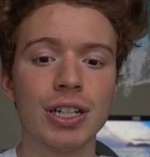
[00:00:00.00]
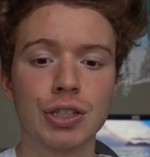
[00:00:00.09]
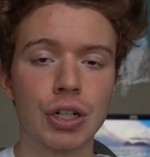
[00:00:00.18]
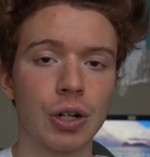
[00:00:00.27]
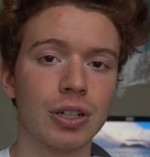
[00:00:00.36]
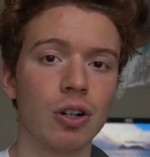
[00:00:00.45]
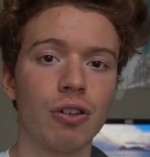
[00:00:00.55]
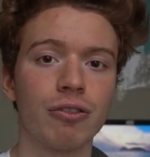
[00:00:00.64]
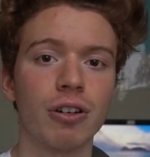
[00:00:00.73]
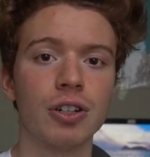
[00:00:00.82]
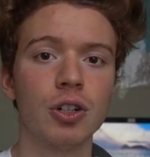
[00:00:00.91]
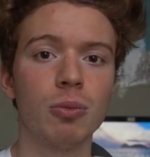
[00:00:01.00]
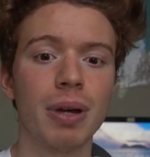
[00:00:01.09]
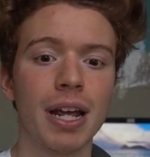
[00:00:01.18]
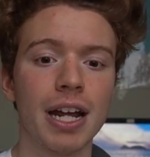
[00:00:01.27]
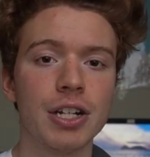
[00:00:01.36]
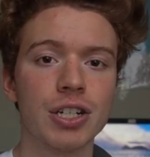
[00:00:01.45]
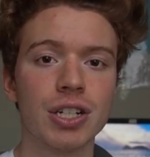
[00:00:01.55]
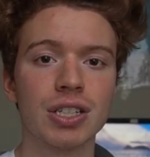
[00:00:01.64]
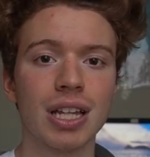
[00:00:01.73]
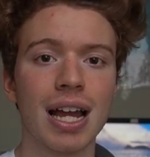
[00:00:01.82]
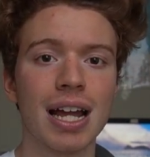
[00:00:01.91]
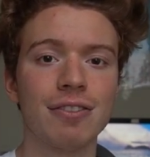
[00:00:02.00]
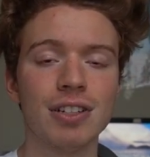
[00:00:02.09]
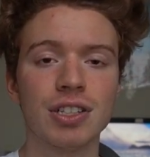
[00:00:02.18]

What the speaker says: He's turning over a new page in his life.